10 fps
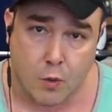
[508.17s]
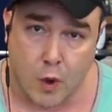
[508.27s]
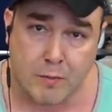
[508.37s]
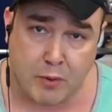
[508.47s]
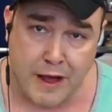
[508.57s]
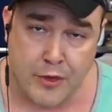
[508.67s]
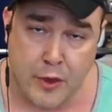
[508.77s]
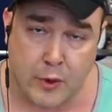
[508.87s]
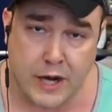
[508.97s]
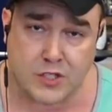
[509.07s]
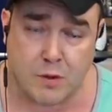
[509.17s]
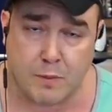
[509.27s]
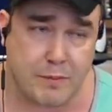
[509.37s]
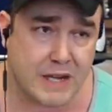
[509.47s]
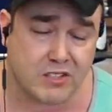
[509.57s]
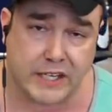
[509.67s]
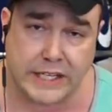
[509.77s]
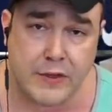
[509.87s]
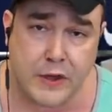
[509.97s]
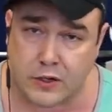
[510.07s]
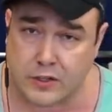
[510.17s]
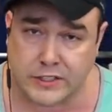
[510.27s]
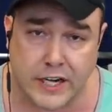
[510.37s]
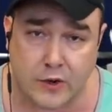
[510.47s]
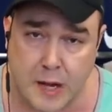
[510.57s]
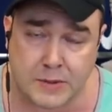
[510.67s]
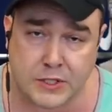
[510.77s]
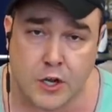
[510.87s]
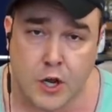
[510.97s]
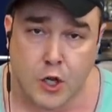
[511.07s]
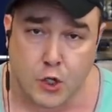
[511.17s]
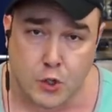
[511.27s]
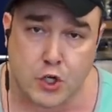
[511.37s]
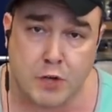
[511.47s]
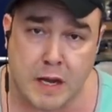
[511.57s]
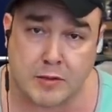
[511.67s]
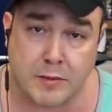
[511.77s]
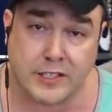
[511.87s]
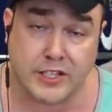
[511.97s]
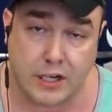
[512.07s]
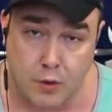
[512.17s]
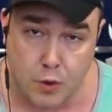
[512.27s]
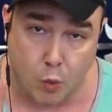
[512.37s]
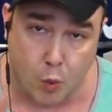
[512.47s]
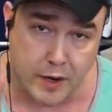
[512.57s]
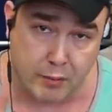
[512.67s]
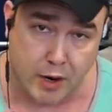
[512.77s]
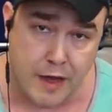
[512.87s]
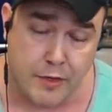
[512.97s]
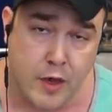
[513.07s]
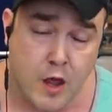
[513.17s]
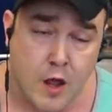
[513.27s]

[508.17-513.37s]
One breath, right? So basically anything under 10 reps, you should be able to maintain one breath.